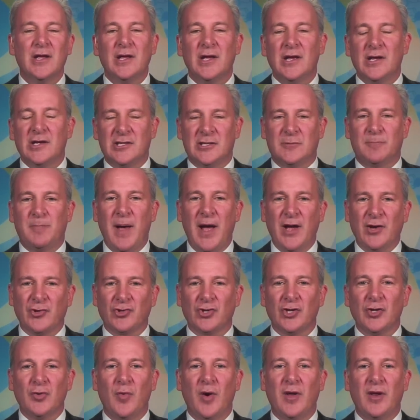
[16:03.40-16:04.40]

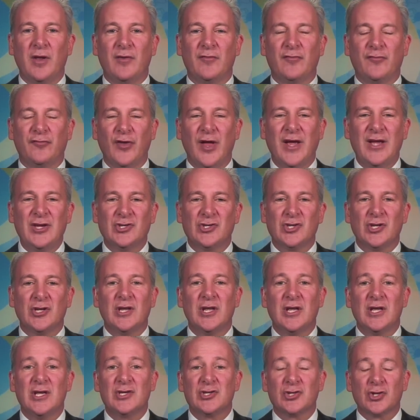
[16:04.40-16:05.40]
Especially when inflation
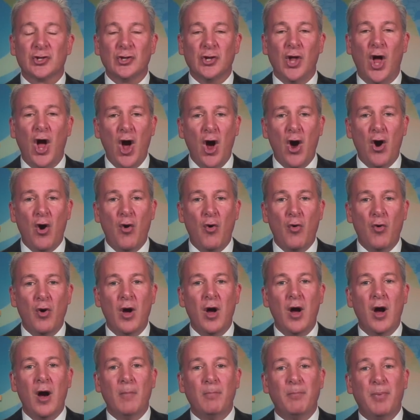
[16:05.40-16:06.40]
is low
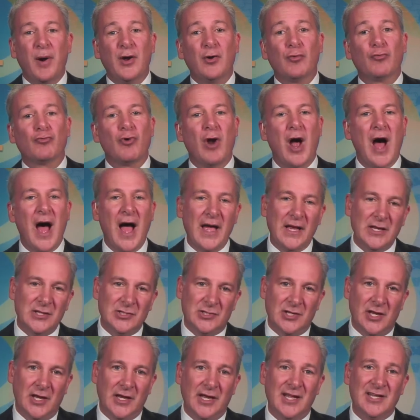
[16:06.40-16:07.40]
but
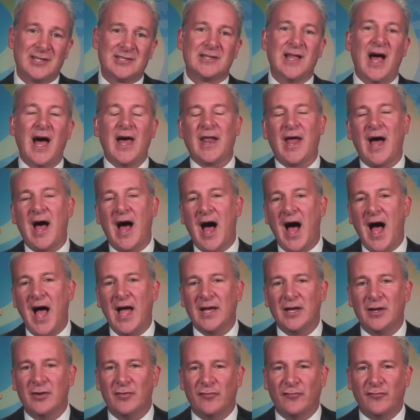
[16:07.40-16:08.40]
rising. It's not high
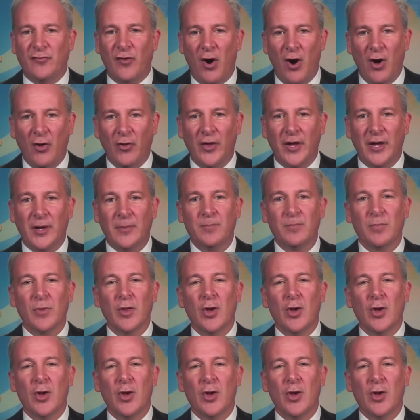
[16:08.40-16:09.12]
and falling.